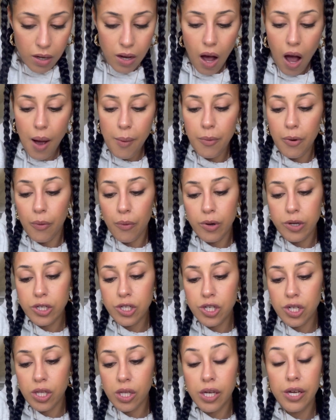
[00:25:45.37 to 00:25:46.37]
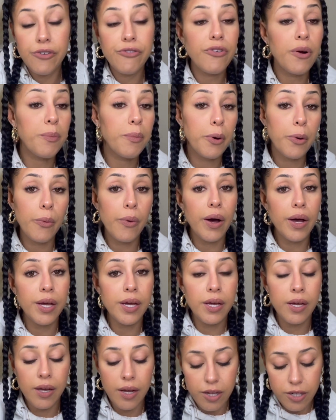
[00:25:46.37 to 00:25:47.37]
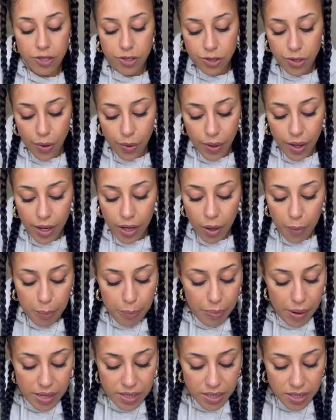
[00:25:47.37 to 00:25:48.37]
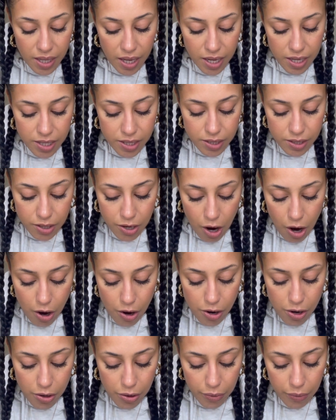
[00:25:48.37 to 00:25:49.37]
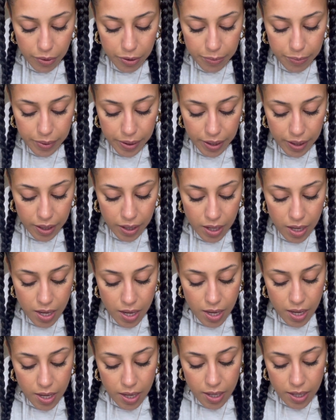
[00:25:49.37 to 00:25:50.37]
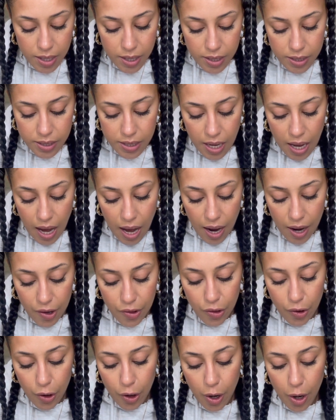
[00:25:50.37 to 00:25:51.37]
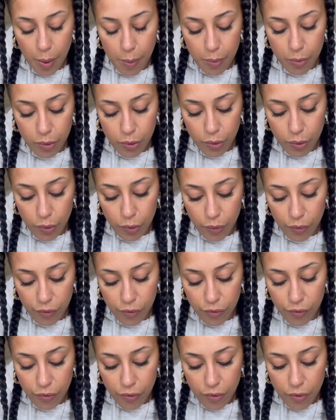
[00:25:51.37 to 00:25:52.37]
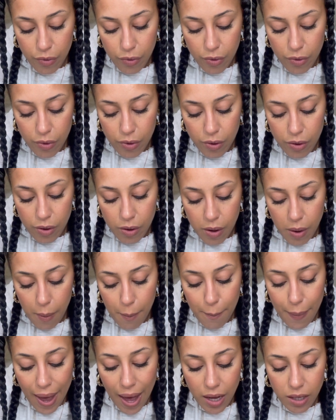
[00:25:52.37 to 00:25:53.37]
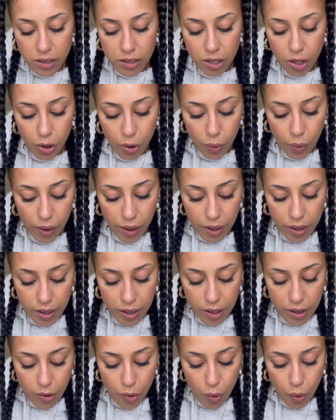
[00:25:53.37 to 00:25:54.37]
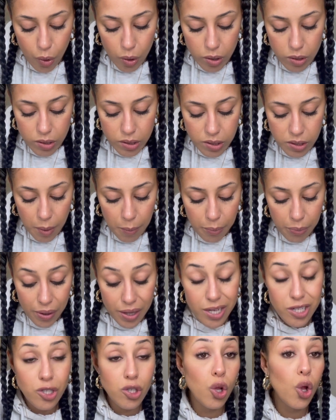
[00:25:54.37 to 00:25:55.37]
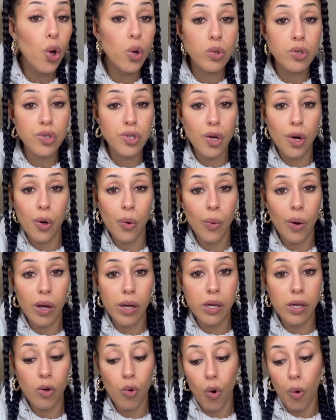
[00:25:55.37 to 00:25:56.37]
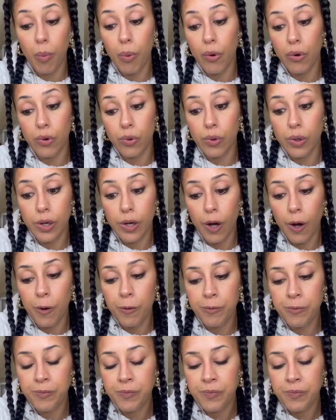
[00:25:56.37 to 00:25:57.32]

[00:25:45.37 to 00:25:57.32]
I'm originally from Hawaii, and so like best case scenario would be to either move back to Hawaii or someplace close to Hawaii or Puerto Rico.